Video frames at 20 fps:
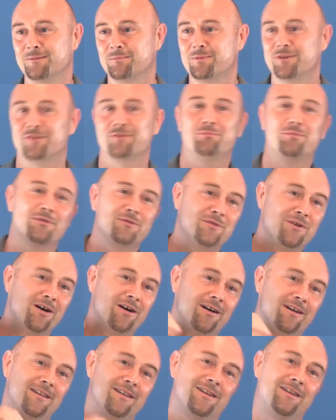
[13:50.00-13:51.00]
bit of
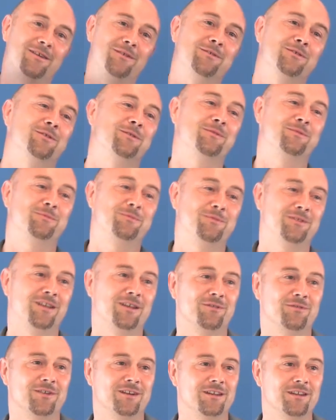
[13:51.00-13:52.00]
bravado or
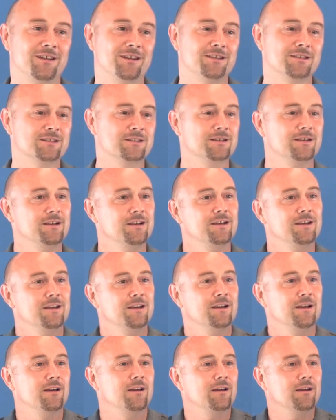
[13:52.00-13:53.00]
whatever it is.
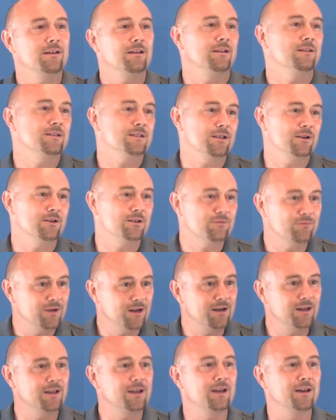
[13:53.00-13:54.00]
And, and, so it's
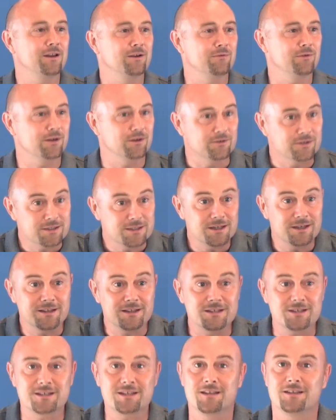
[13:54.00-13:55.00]
really getting real, seeing
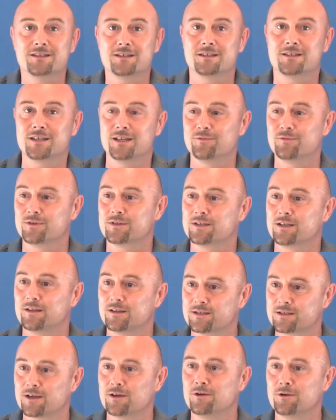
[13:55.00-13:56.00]
this sensitivity,
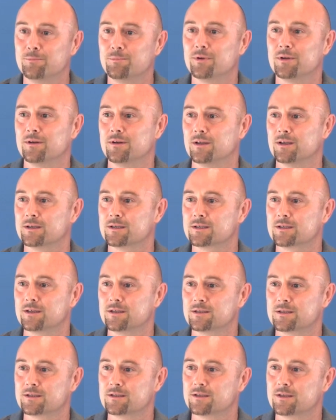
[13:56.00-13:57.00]
this openness,
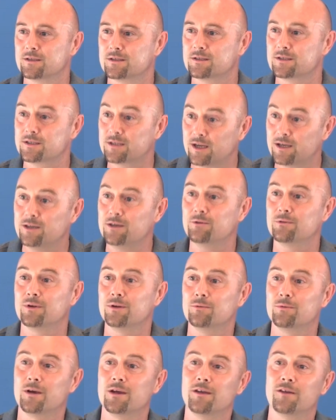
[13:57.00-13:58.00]
this, this
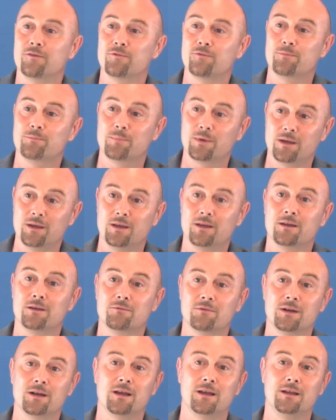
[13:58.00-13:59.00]
genuine way of being and
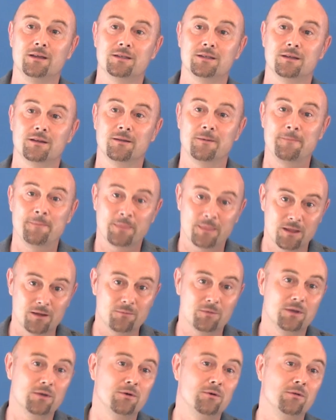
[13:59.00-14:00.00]
relating that
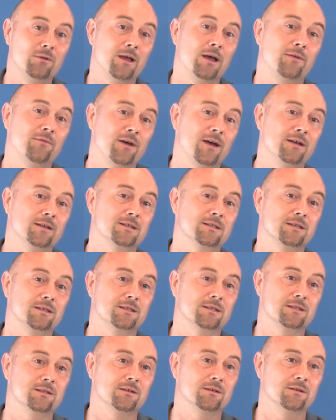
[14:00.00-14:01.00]
we all have
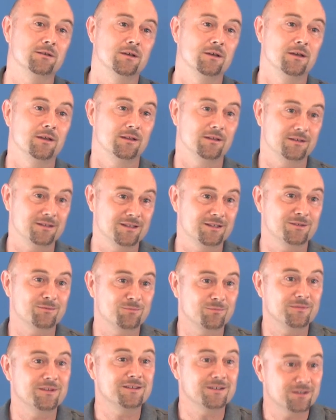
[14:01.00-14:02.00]
access to. This is,
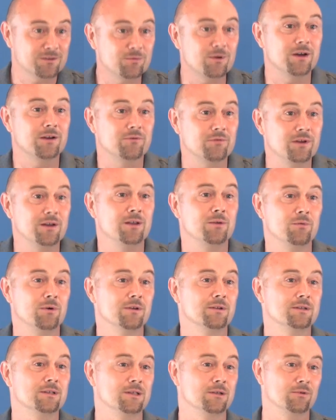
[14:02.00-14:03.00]
this is what I'd really
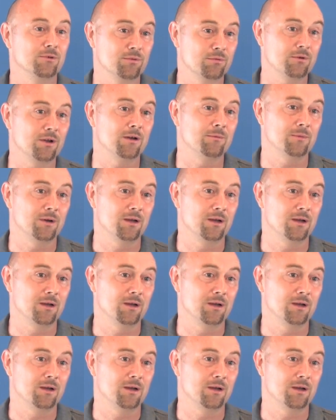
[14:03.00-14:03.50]
wanted all throughout